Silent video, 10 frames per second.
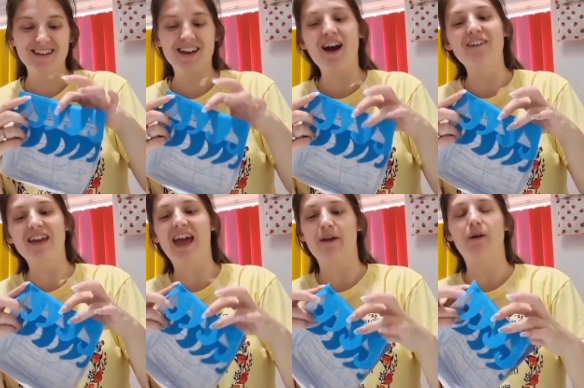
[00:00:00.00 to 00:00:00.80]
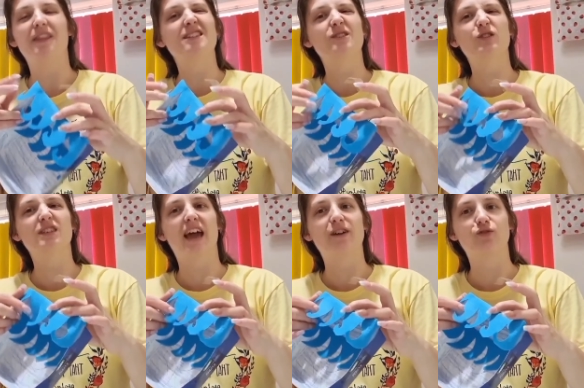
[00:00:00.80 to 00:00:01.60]
Okay, well this is just
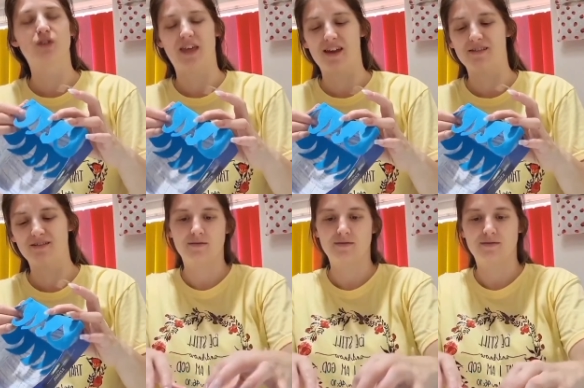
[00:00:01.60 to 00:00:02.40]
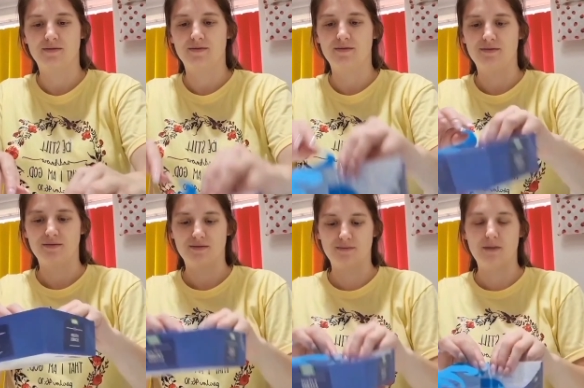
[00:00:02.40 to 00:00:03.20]
extra then.
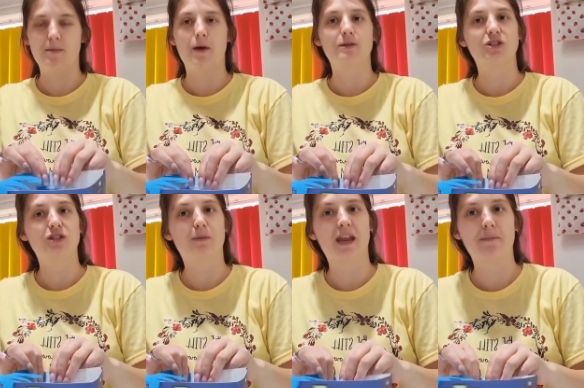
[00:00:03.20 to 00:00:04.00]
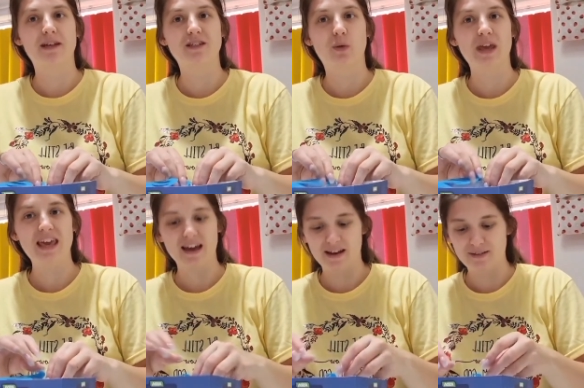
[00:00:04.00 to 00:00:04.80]
Maybe I was just being a bit too eager.